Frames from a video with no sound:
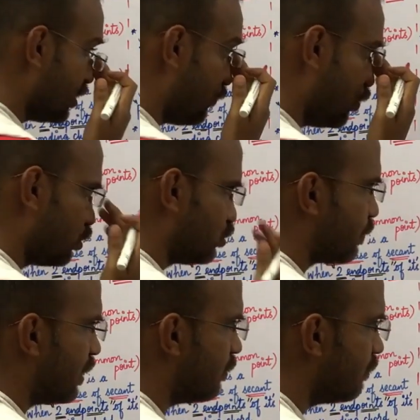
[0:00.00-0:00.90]
in the fourth
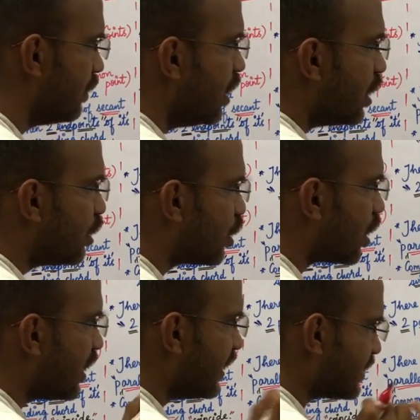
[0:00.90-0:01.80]
problem?
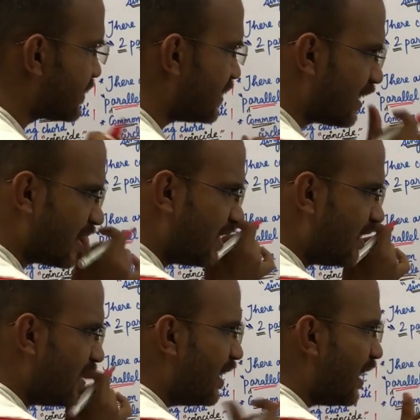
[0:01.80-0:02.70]
Draw a
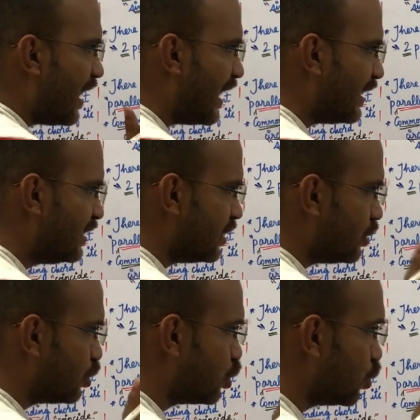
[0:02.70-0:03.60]
circle
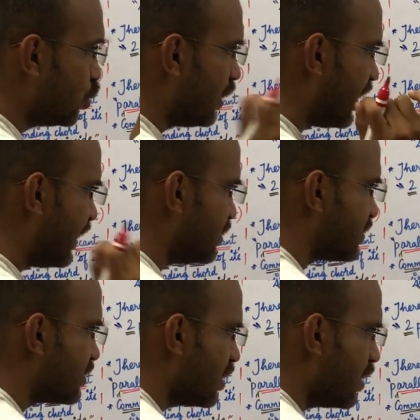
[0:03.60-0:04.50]
and two
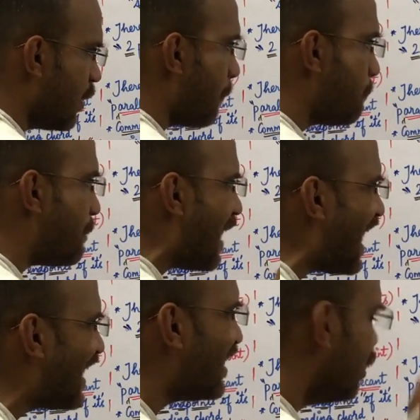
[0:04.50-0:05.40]
lines
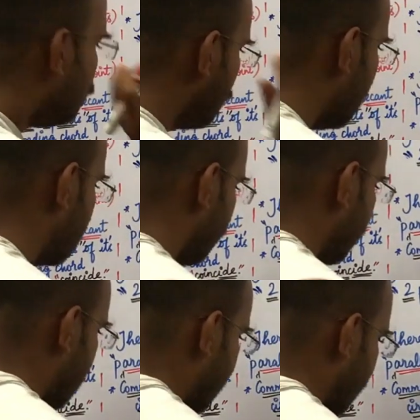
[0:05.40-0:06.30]
parallel to a given